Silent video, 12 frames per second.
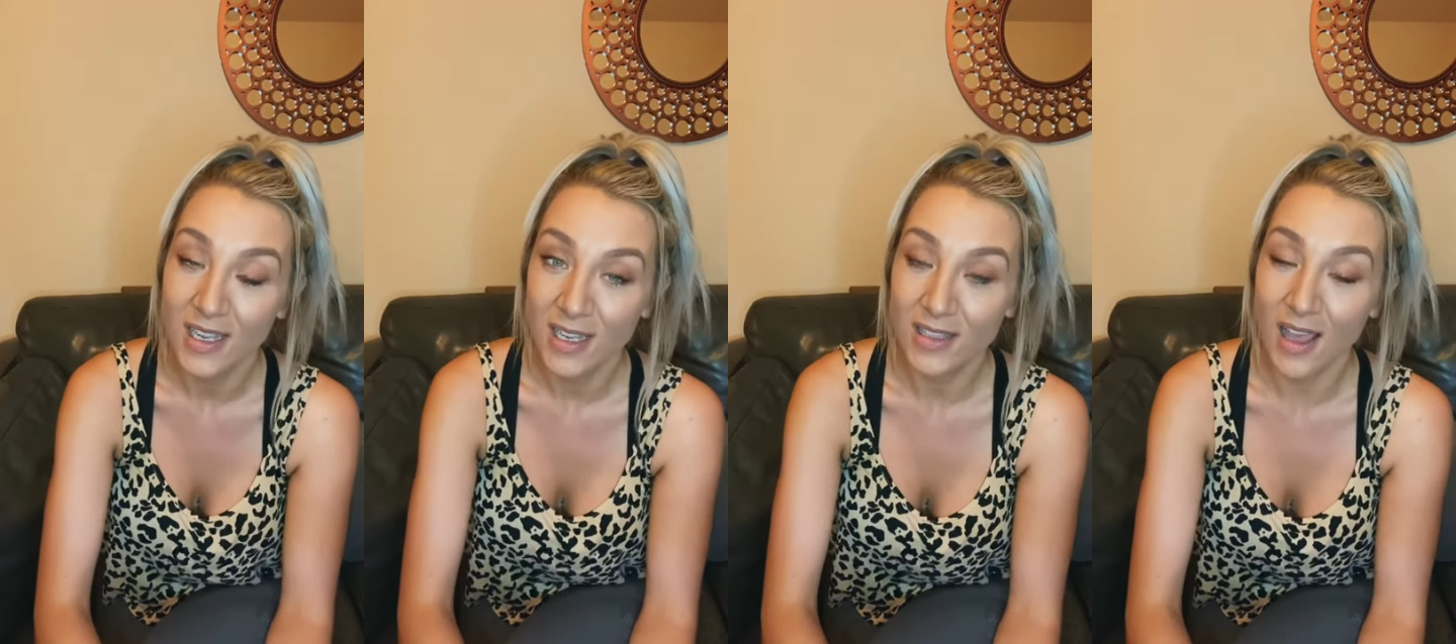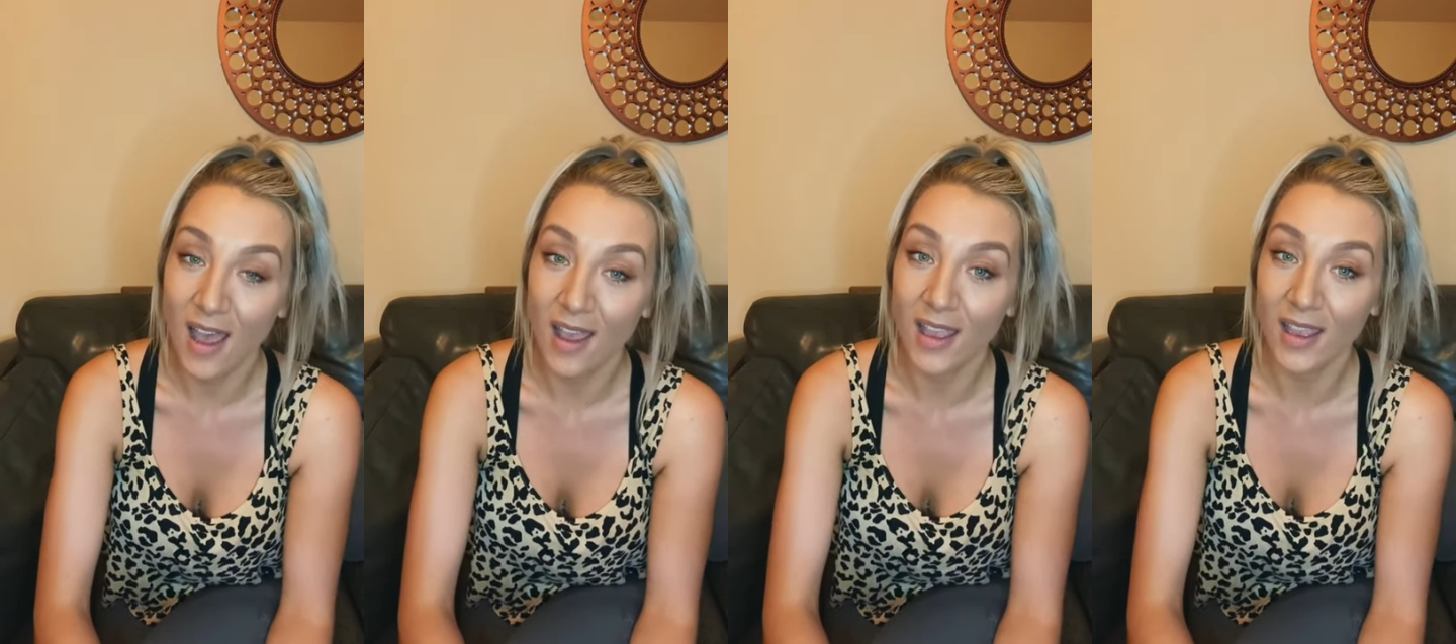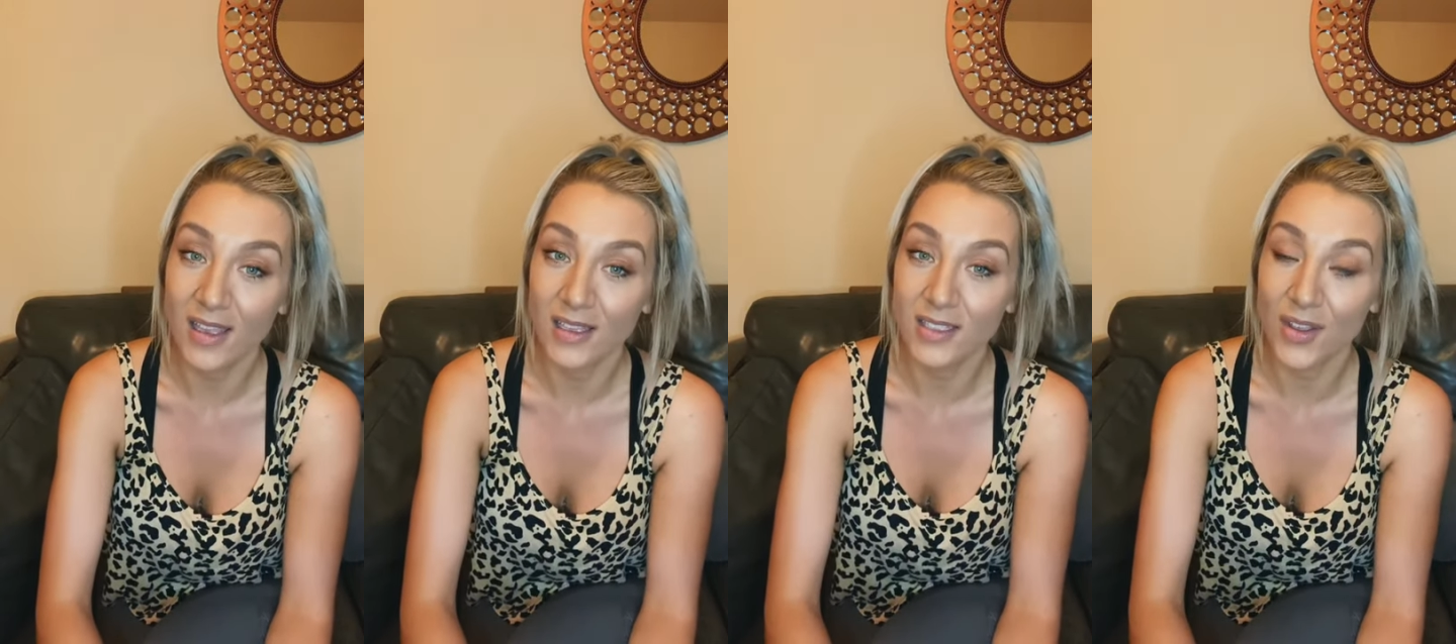that it
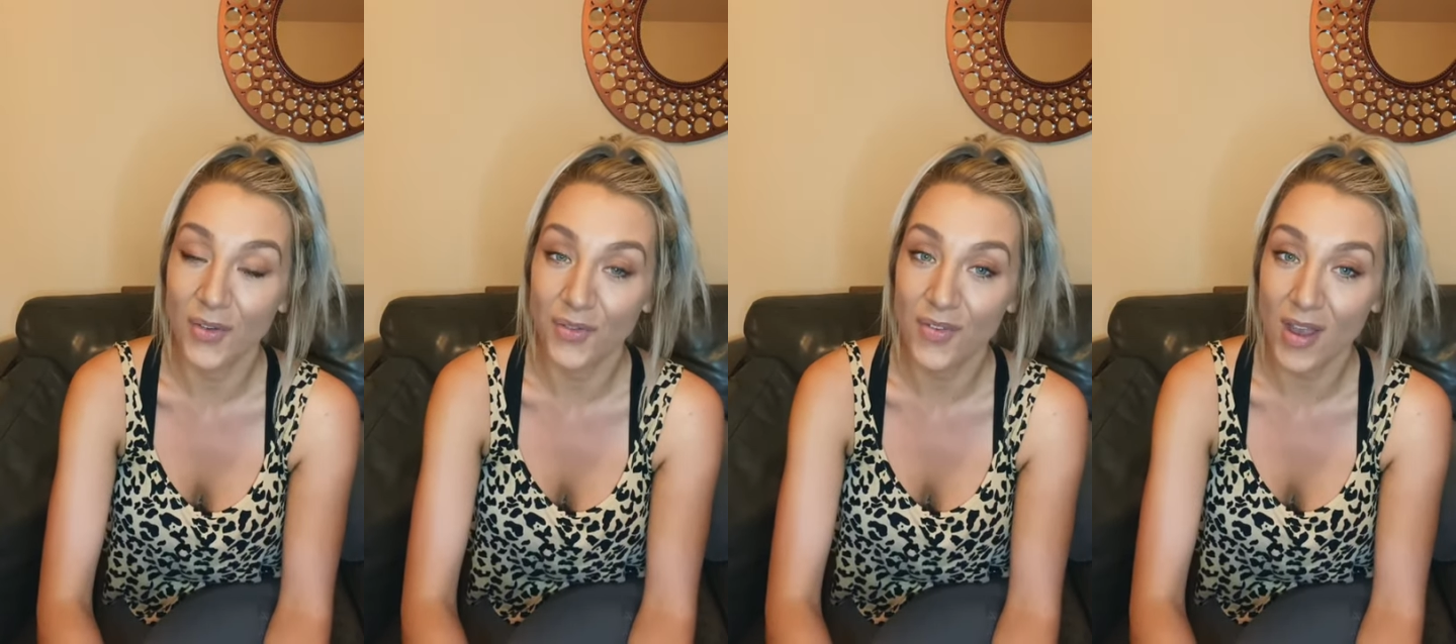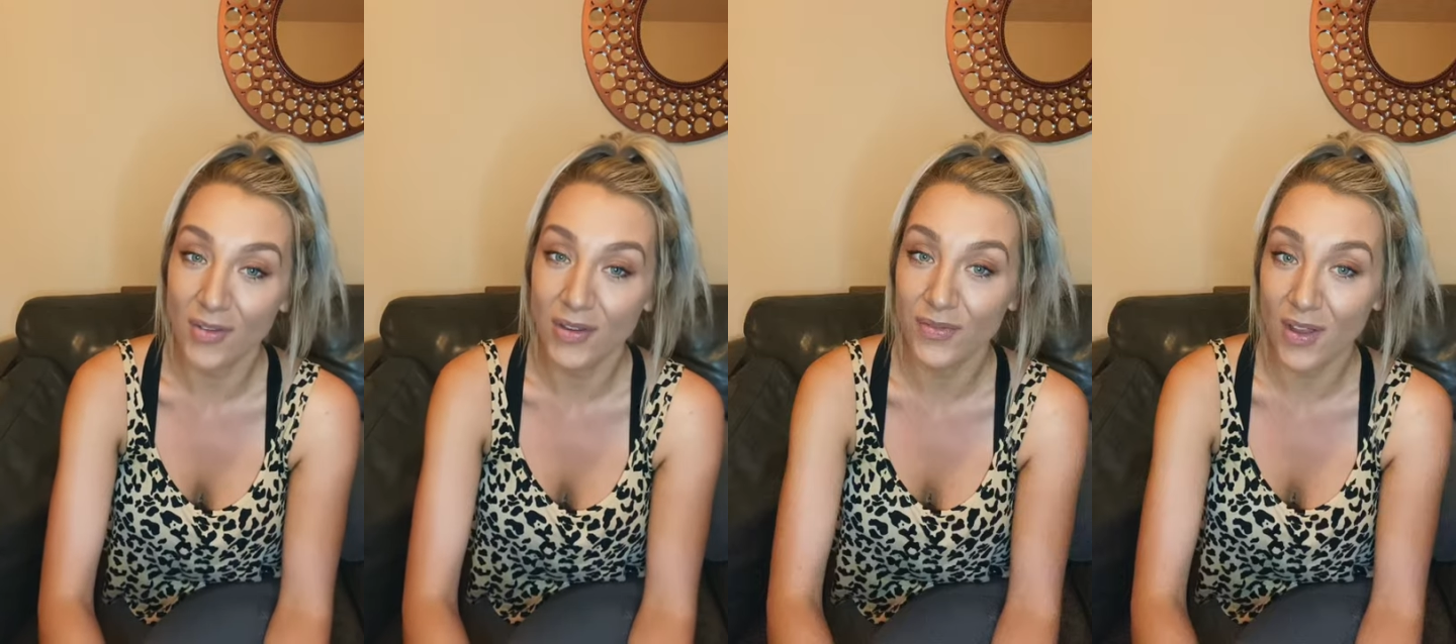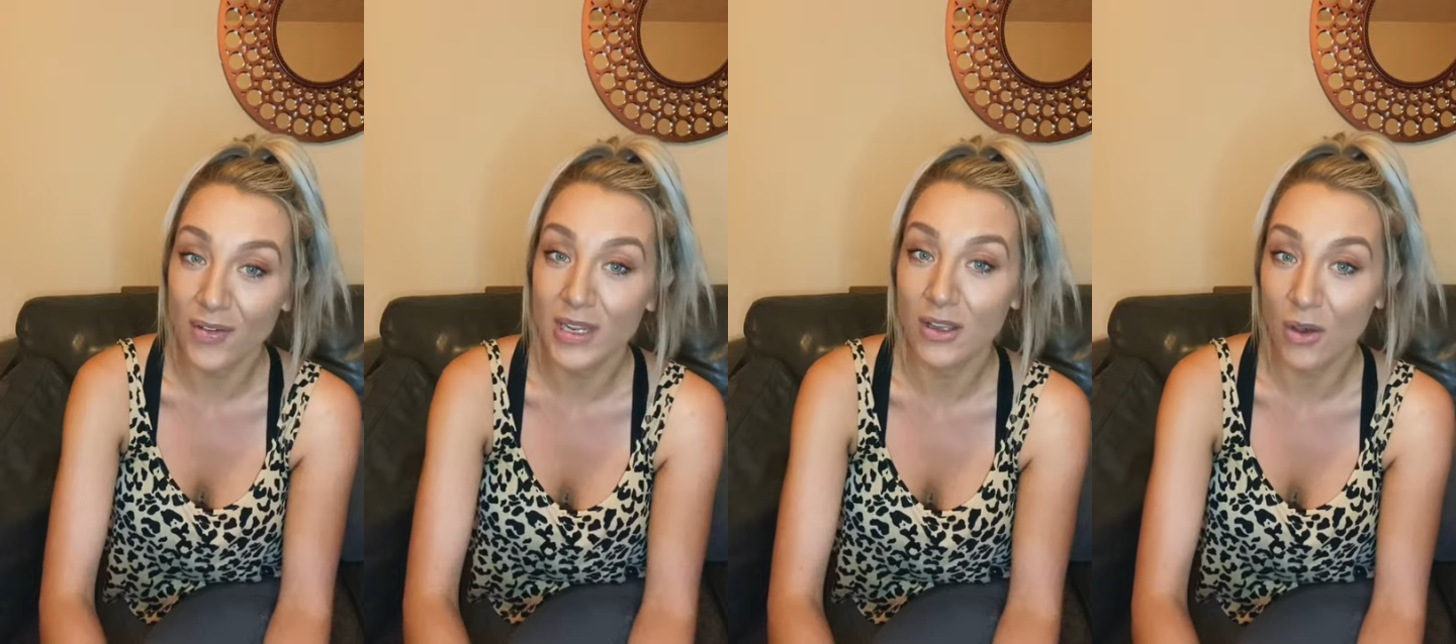is a very,
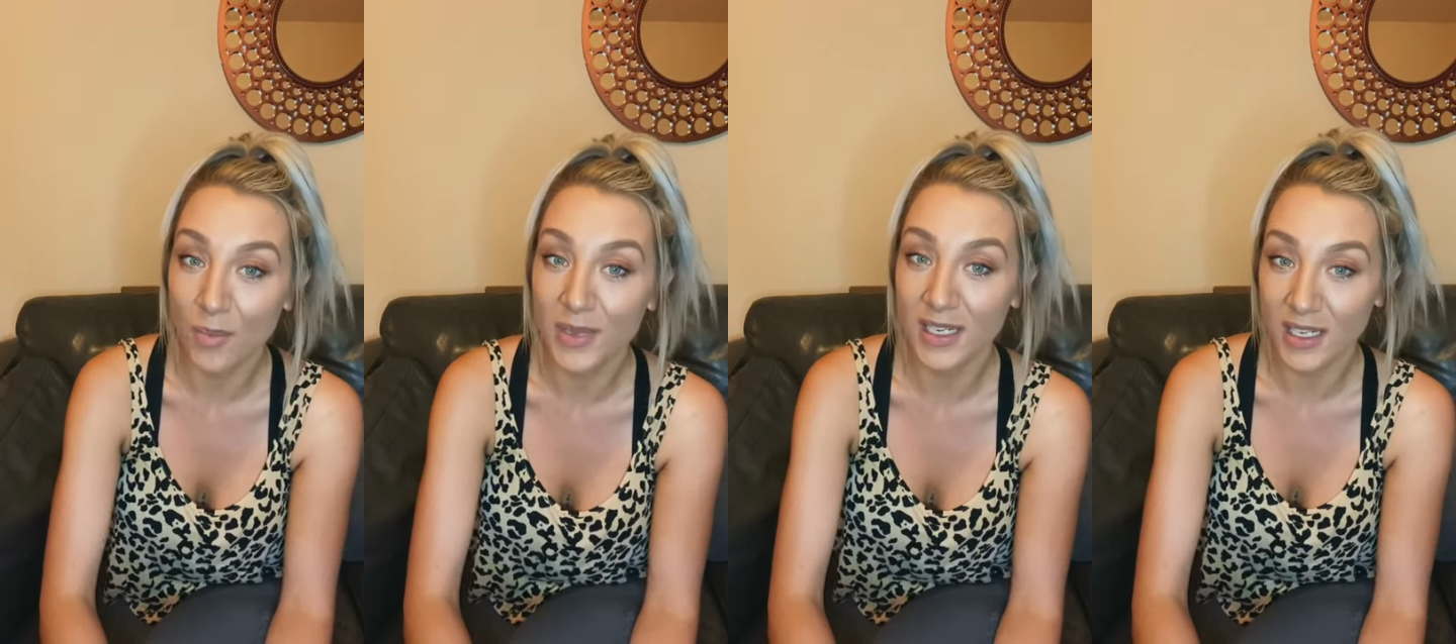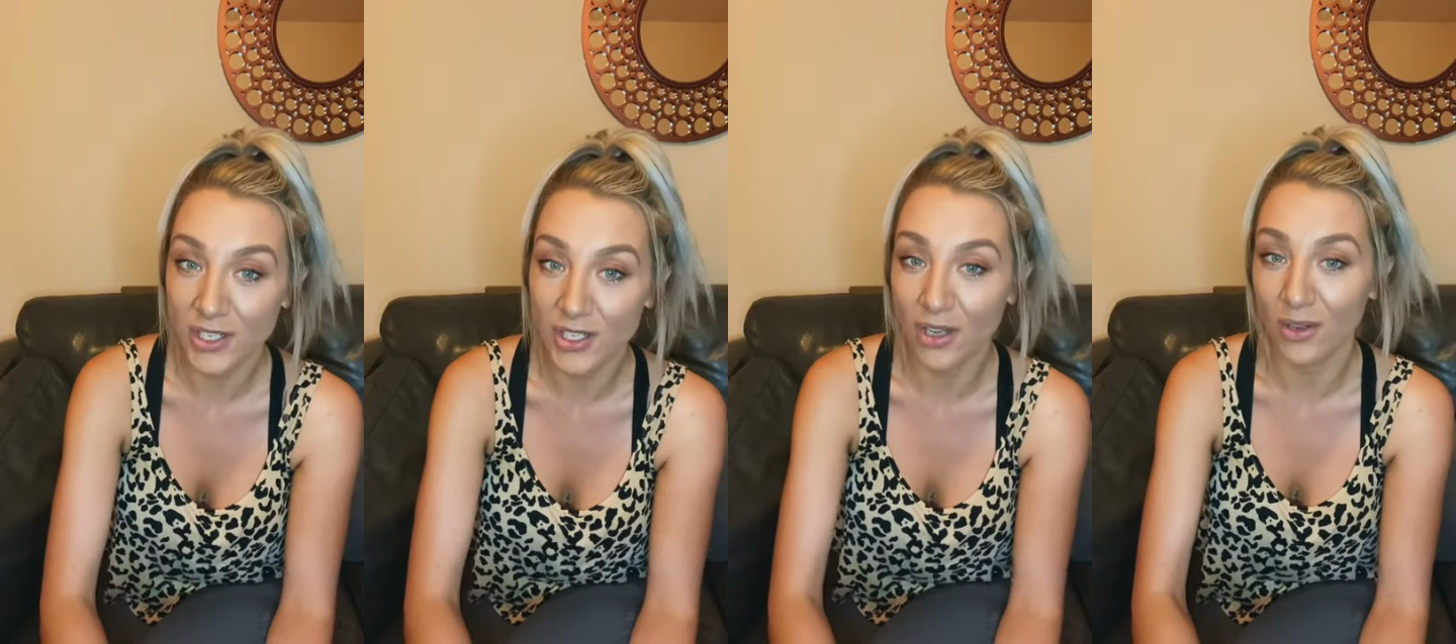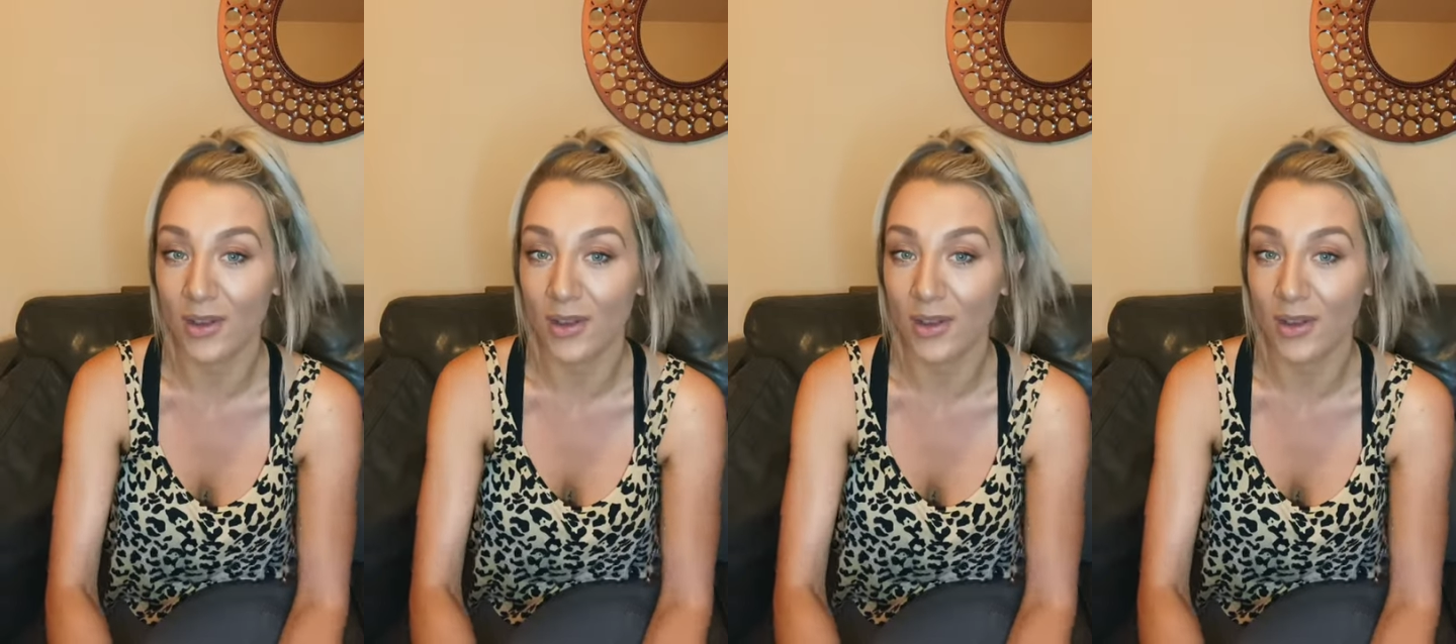very common issue.